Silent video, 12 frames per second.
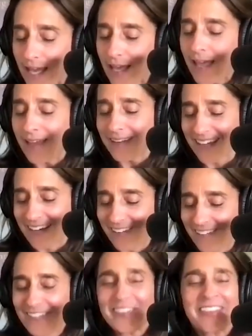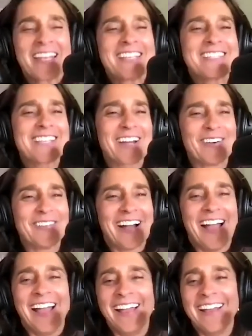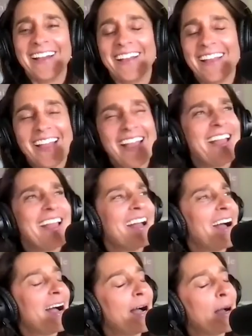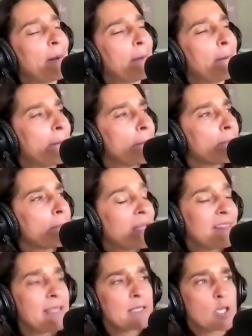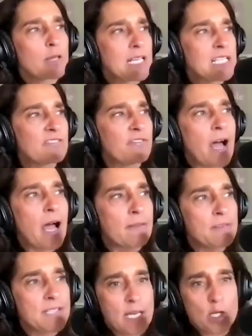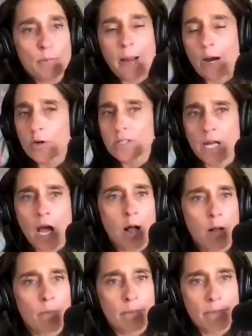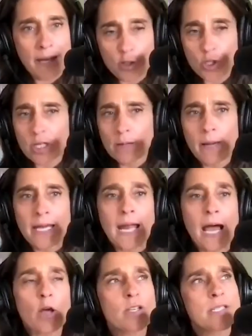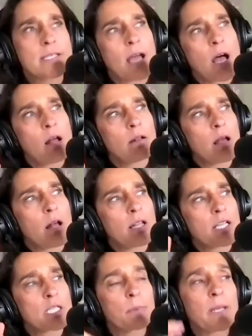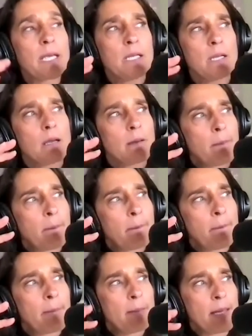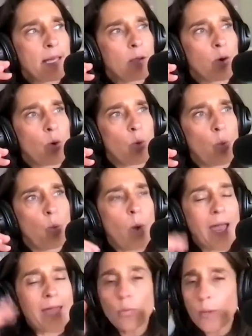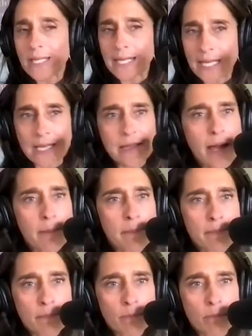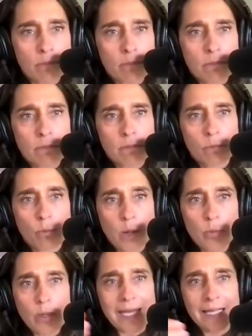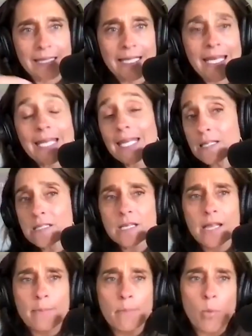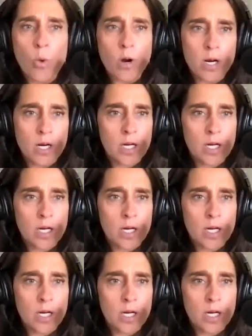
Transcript: anyhow, so um, but th- so these five sage powers, and I'll mention them, and I'll I'll I'll explain maybe when we need them, when we can lean into them more,